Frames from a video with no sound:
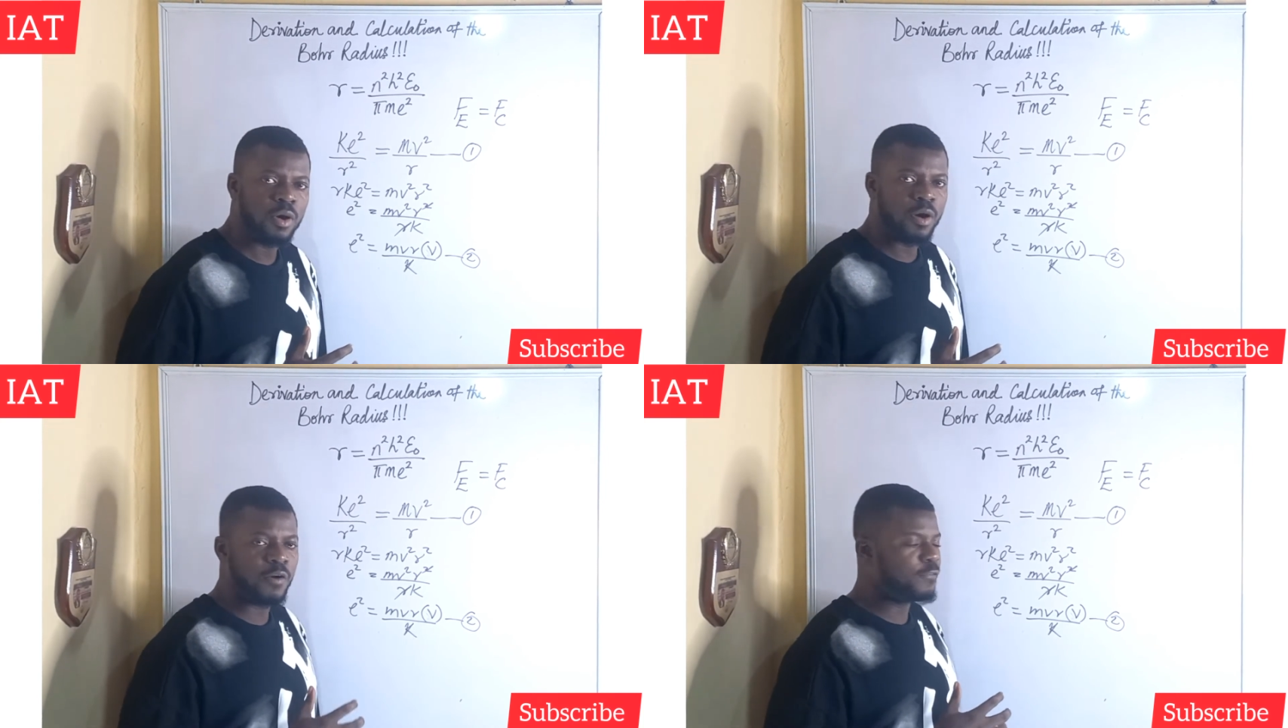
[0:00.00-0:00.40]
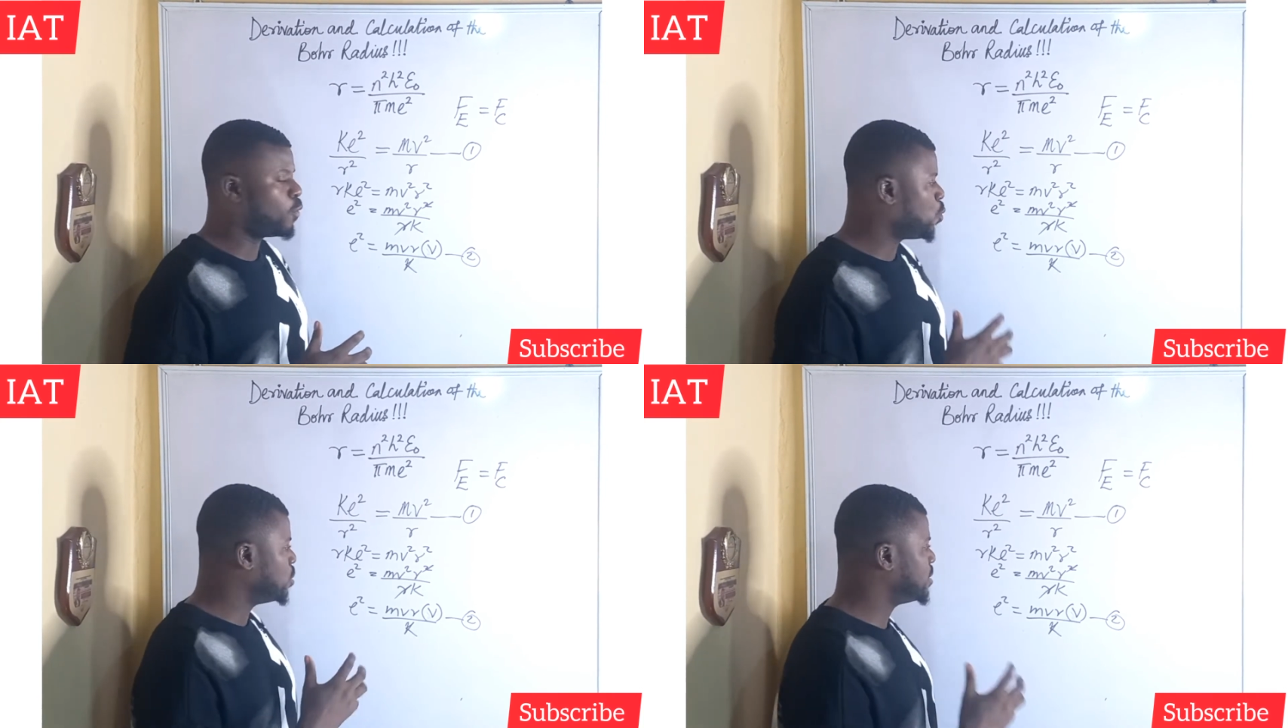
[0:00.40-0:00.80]
of
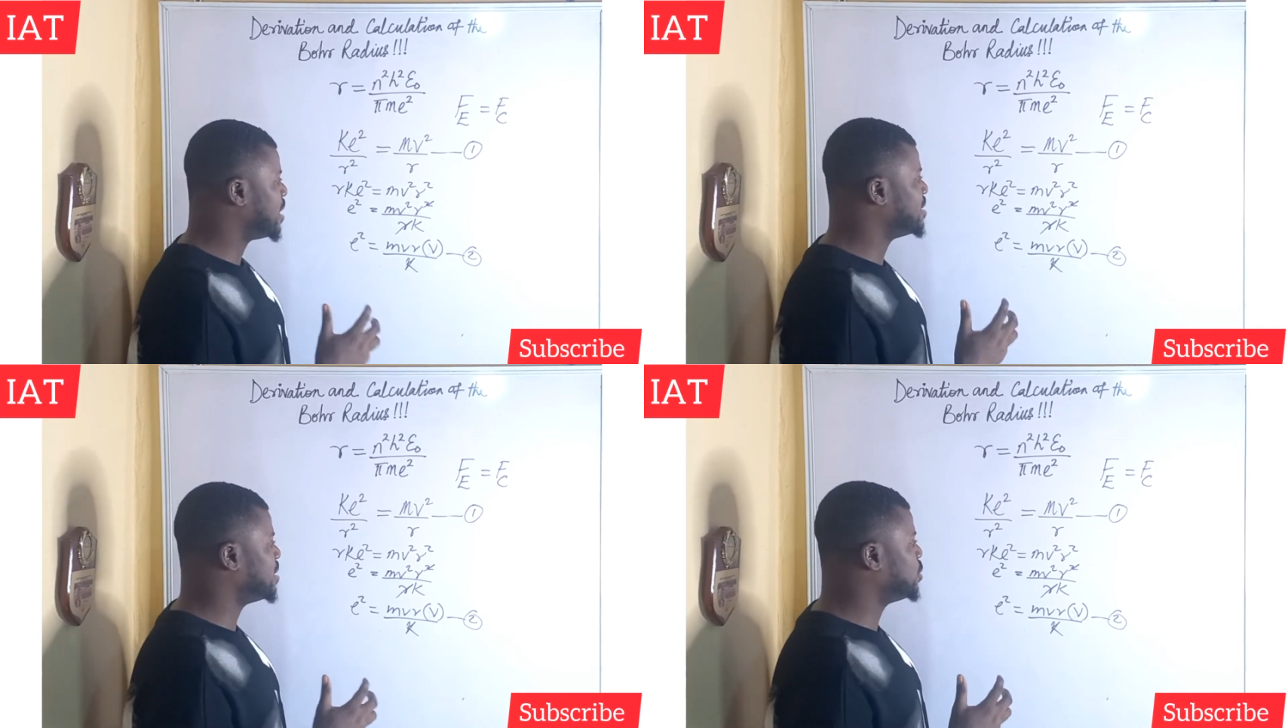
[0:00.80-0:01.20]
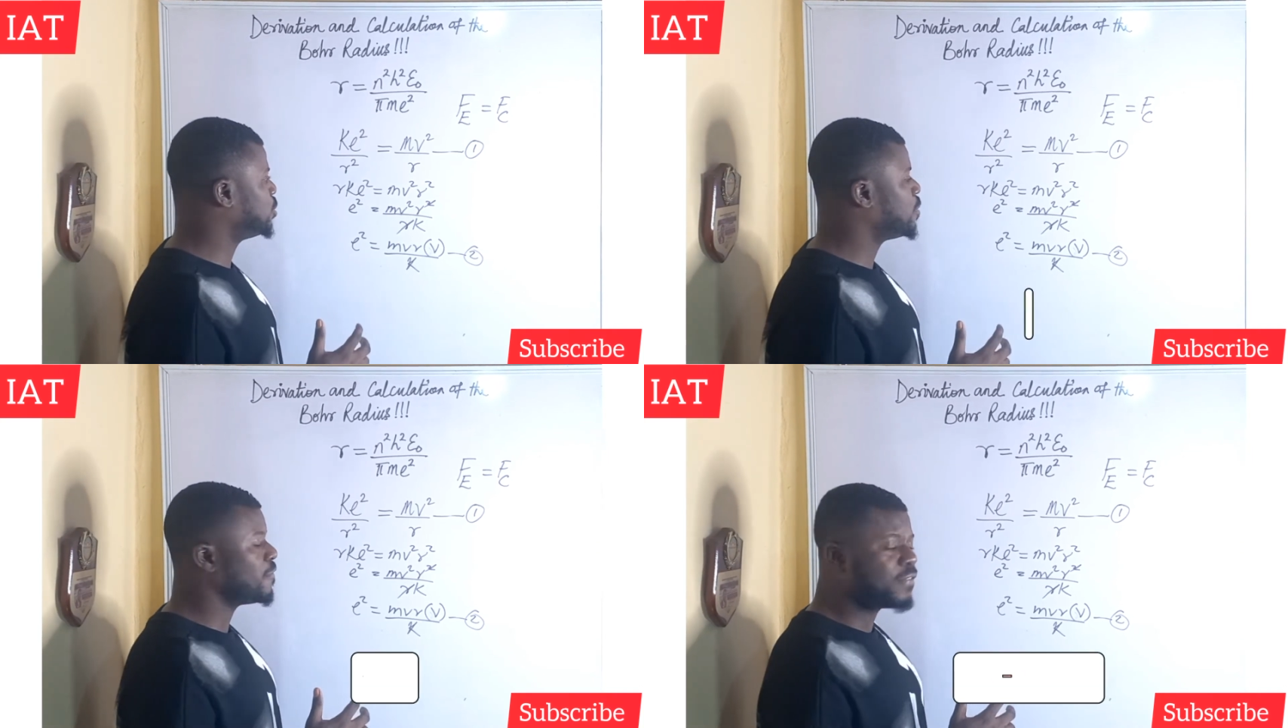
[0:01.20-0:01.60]

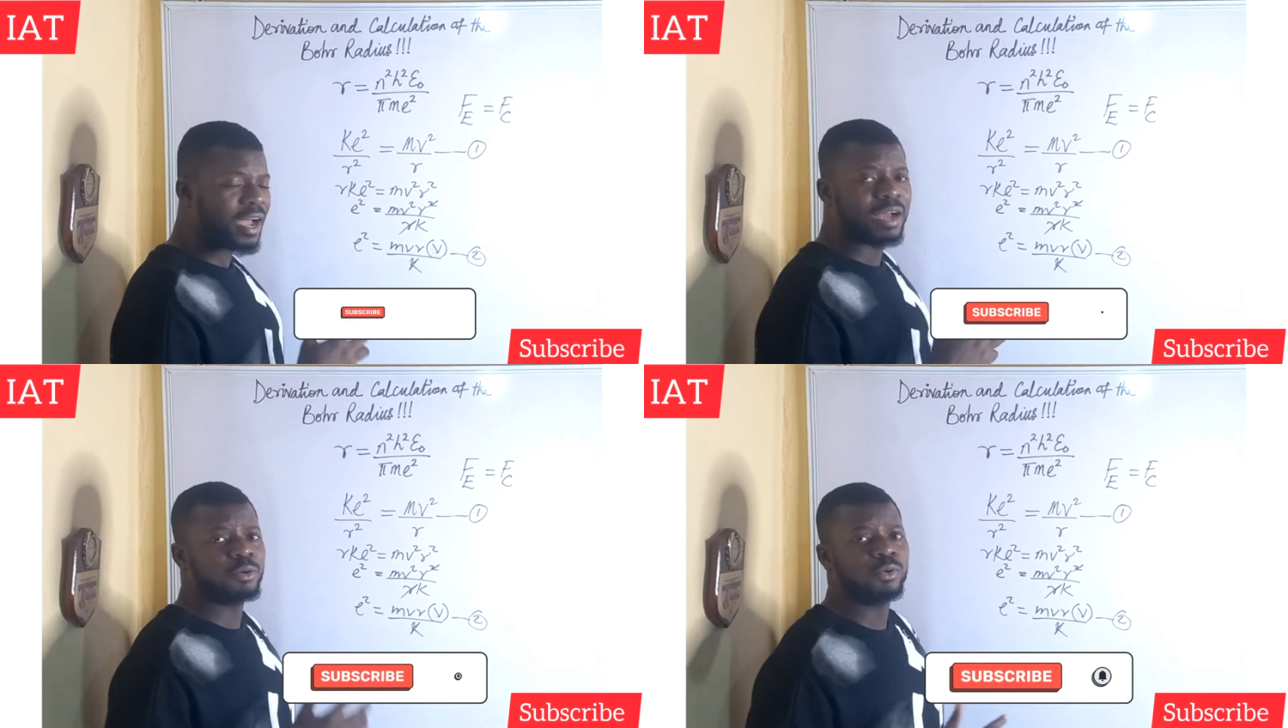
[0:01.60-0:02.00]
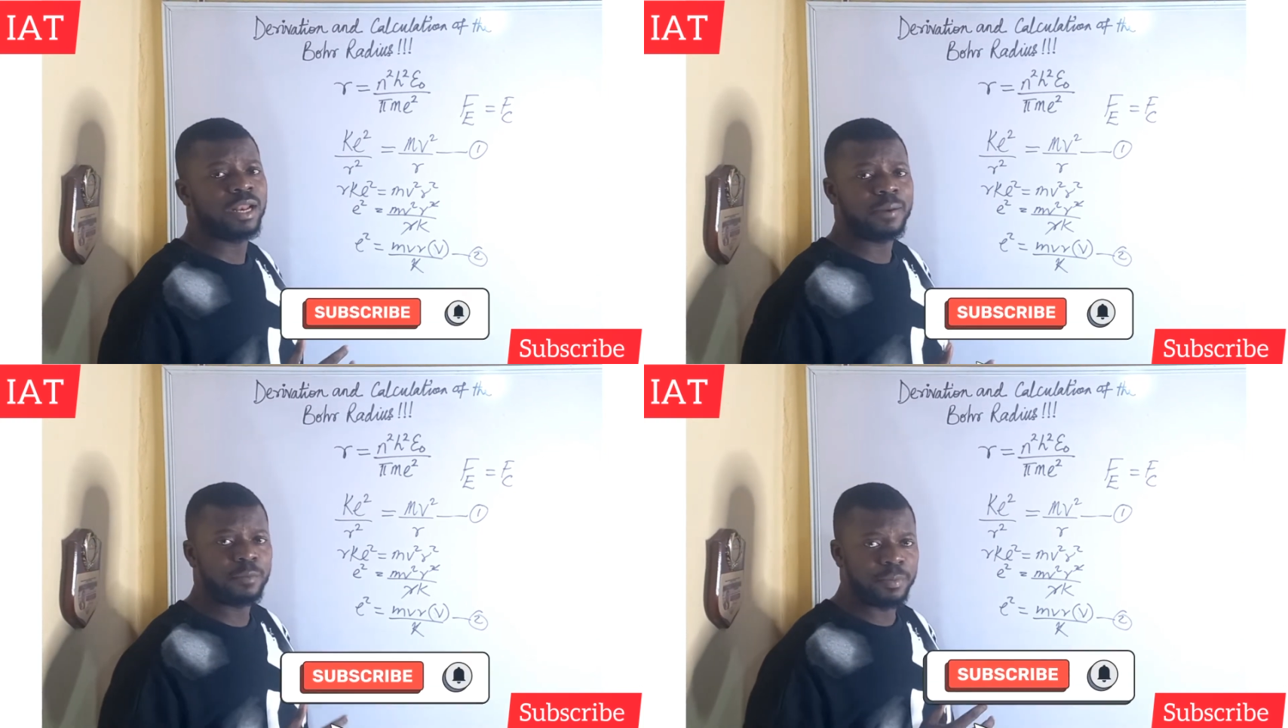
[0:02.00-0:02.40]
quantization of
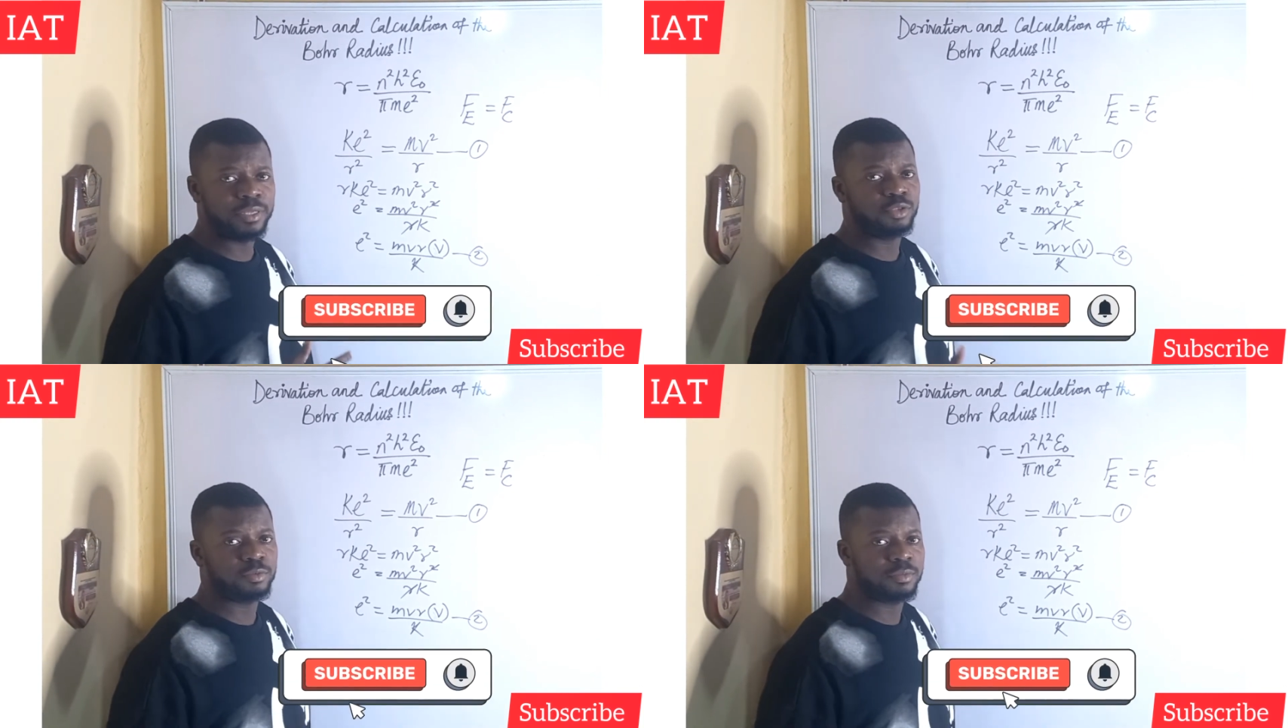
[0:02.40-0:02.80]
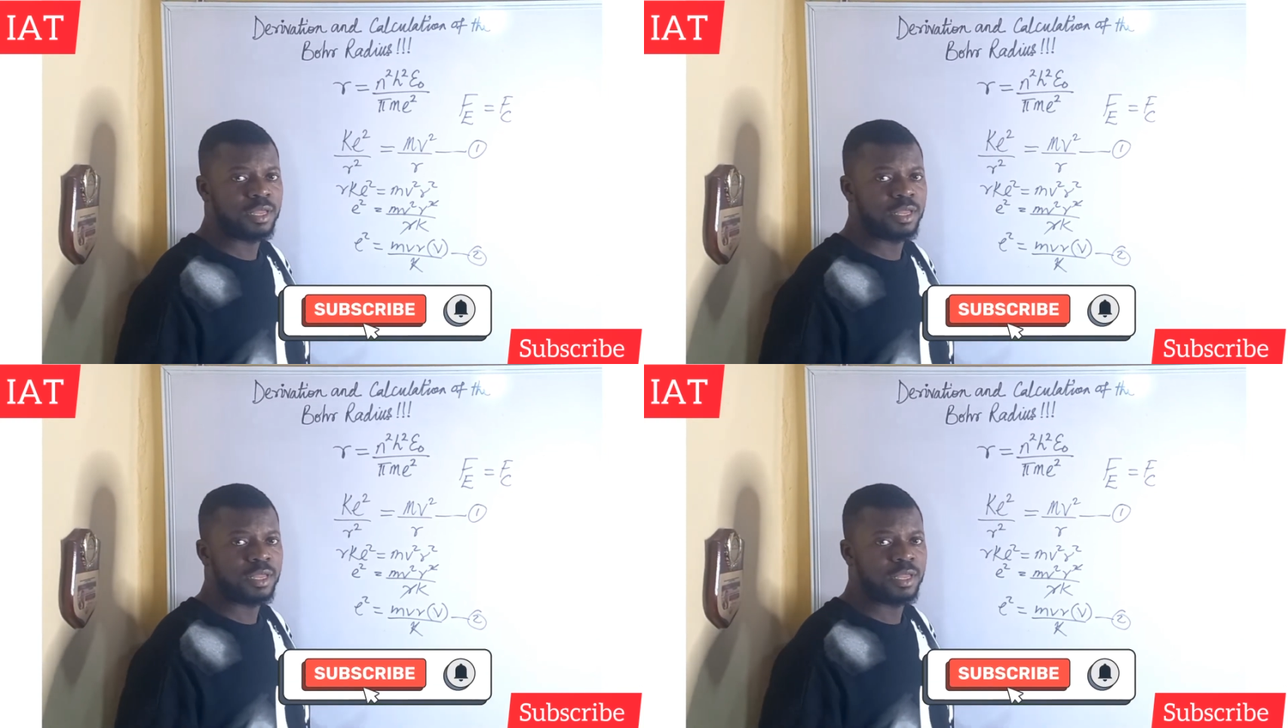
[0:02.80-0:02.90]
angular momentum